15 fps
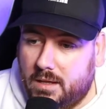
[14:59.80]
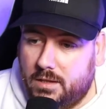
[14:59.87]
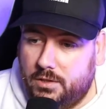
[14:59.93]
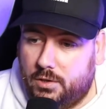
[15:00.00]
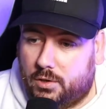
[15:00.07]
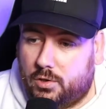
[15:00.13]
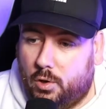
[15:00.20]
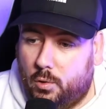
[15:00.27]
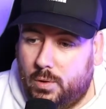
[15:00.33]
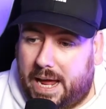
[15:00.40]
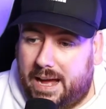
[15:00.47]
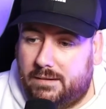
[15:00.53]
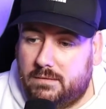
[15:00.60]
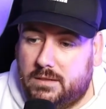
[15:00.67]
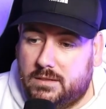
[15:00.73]
your
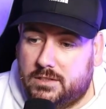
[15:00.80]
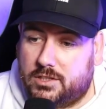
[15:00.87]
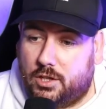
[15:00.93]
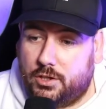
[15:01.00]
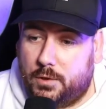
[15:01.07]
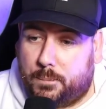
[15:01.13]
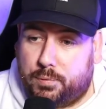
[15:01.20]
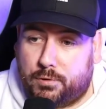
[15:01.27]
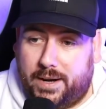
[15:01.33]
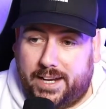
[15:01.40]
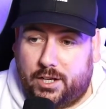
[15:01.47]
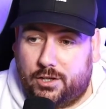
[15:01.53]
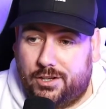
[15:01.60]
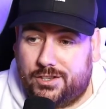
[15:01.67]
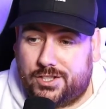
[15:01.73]
cooldown, so you're pretty
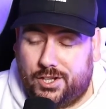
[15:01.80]
good